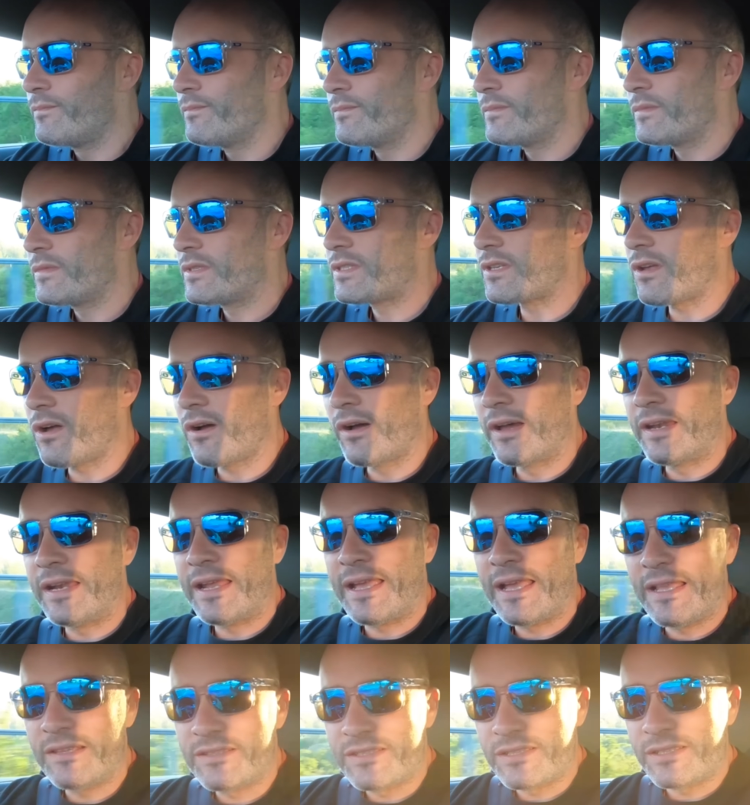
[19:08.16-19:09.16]
So I'm going to
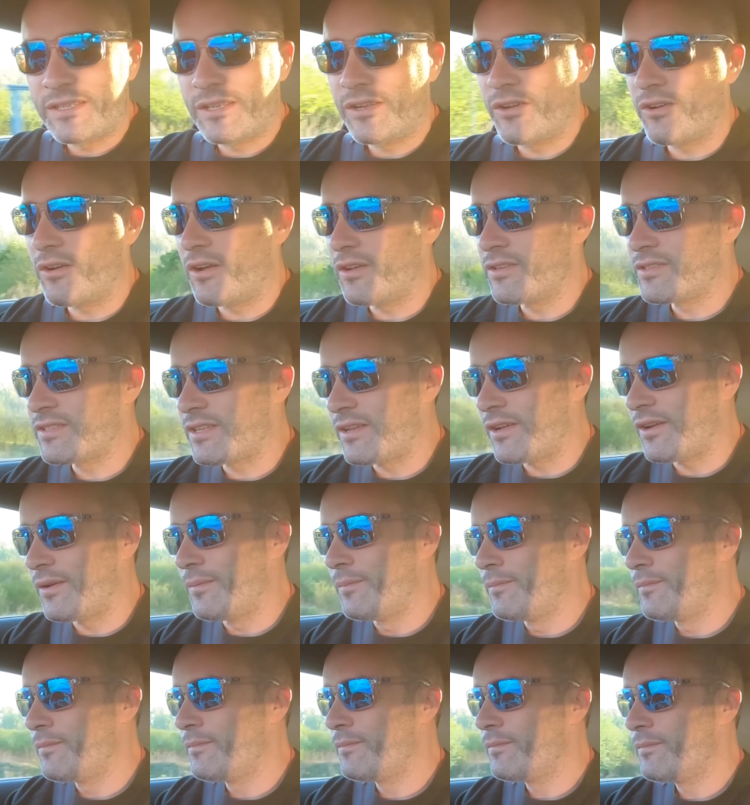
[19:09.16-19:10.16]
head to the Eurostar.
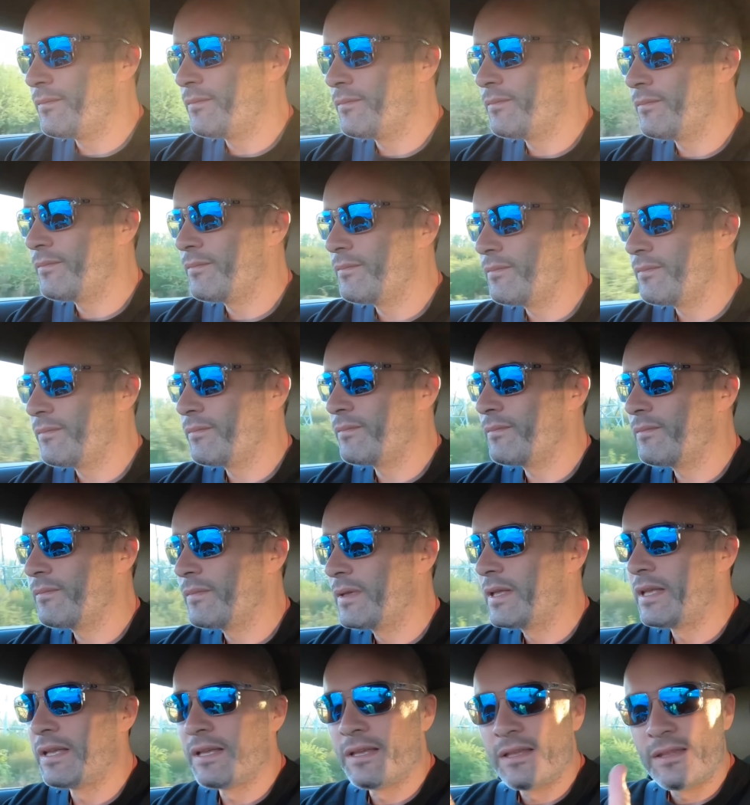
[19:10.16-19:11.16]

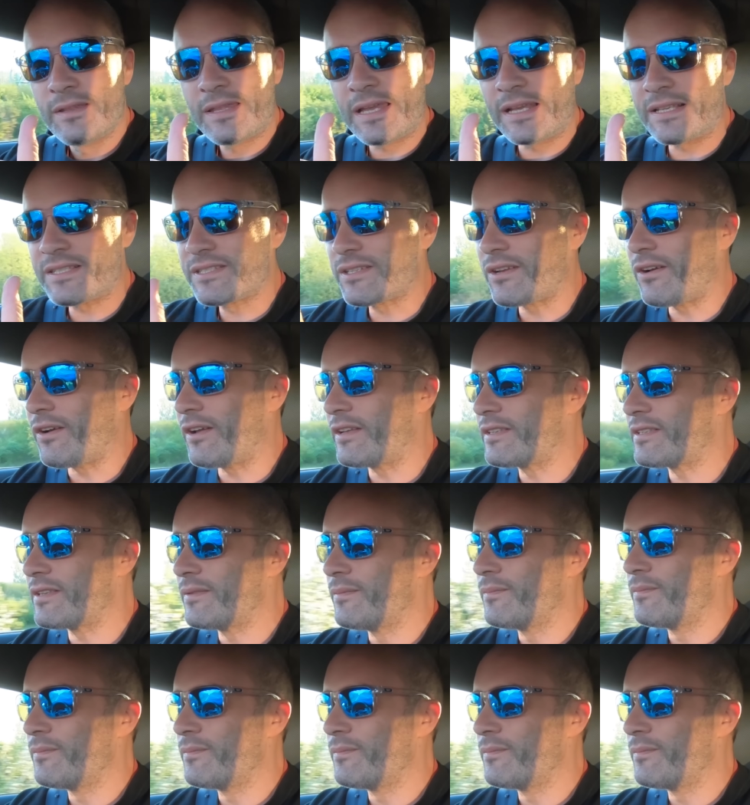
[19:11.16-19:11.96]
Thanks, guys.